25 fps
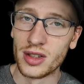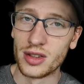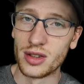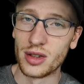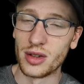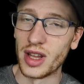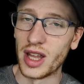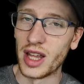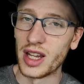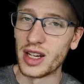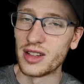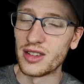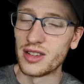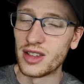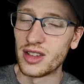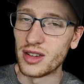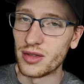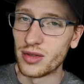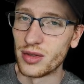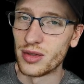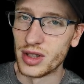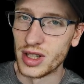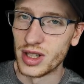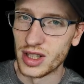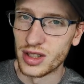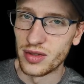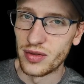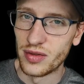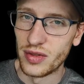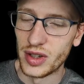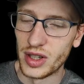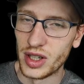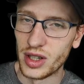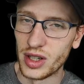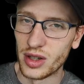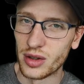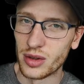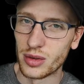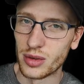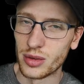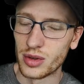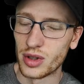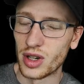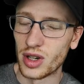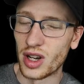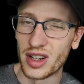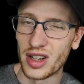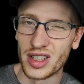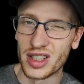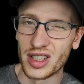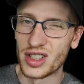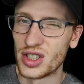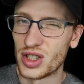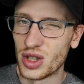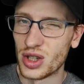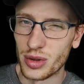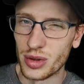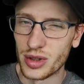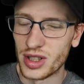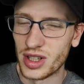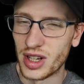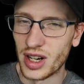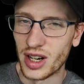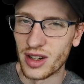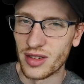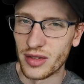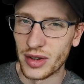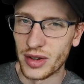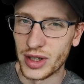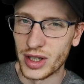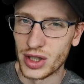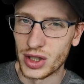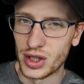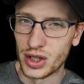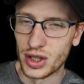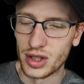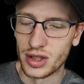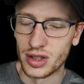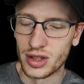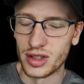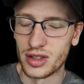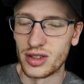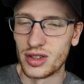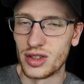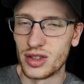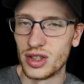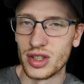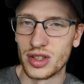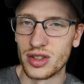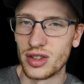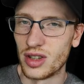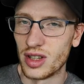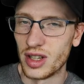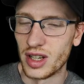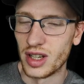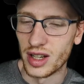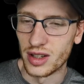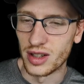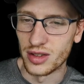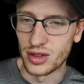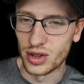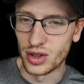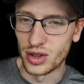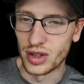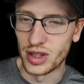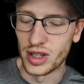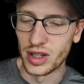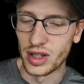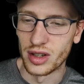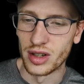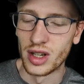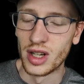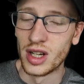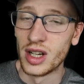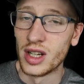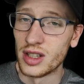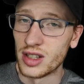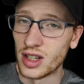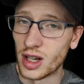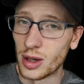So that is it for this video. Not going to show the derivation, it's just the answer here.